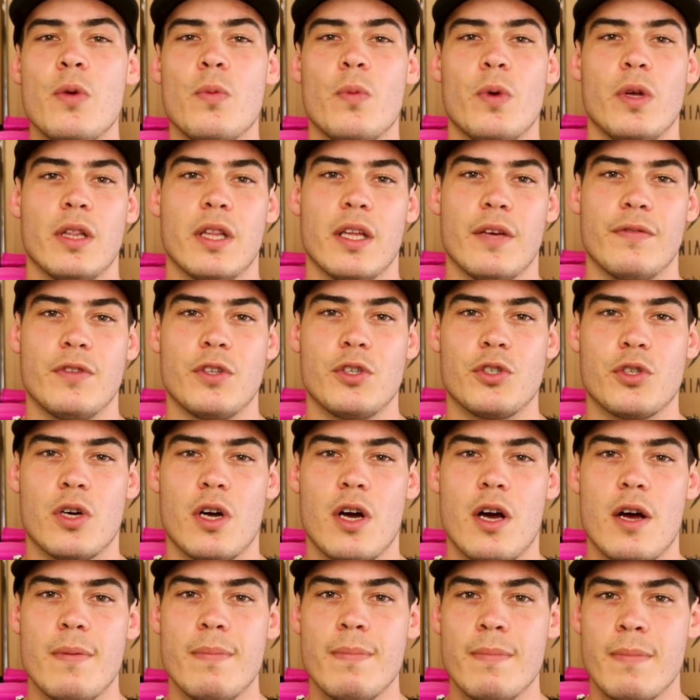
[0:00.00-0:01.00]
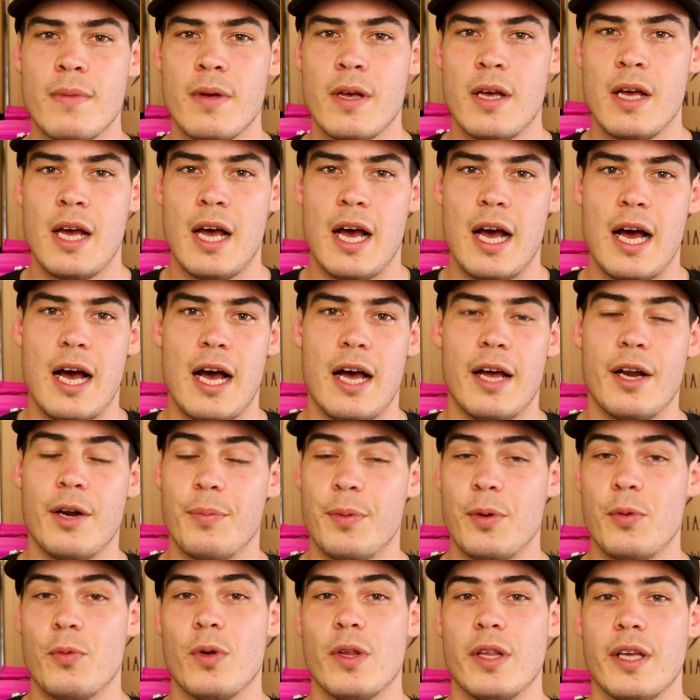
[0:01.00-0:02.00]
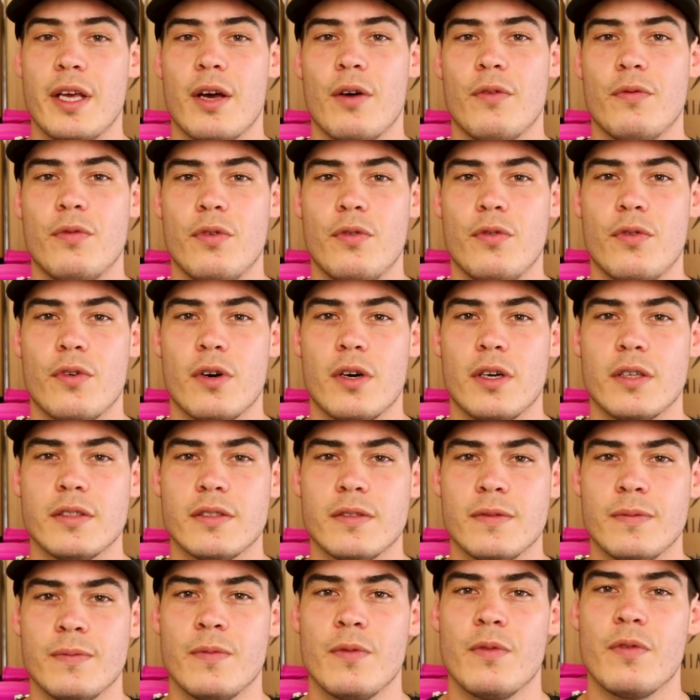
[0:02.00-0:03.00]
we'd love to try them, and it'd be really helpful for us.